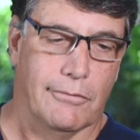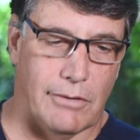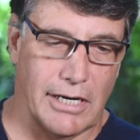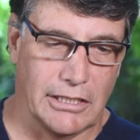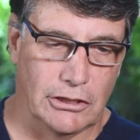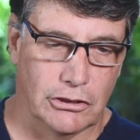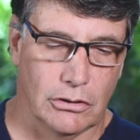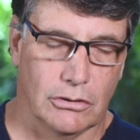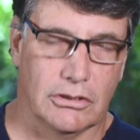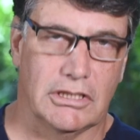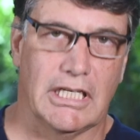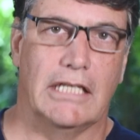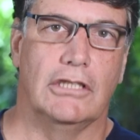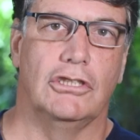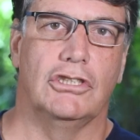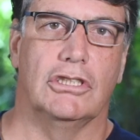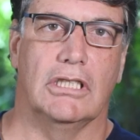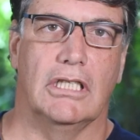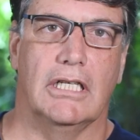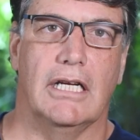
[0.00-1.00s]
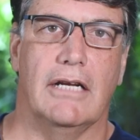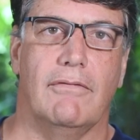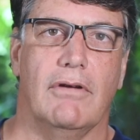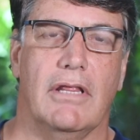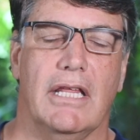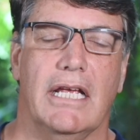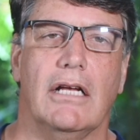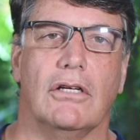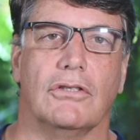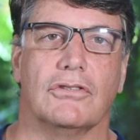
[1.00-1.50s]
racial tension and
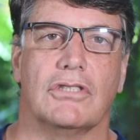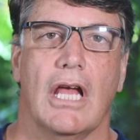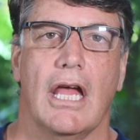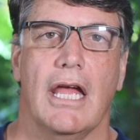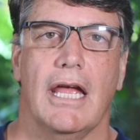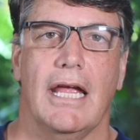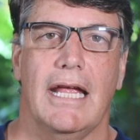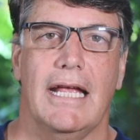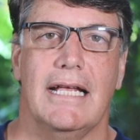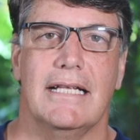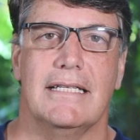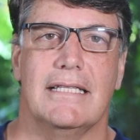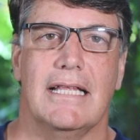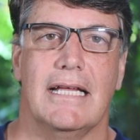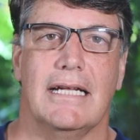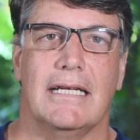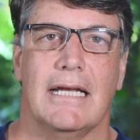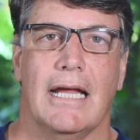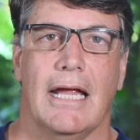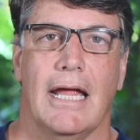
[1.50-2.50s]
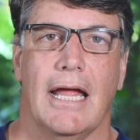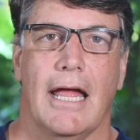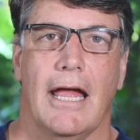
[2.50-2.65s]
everything else, is that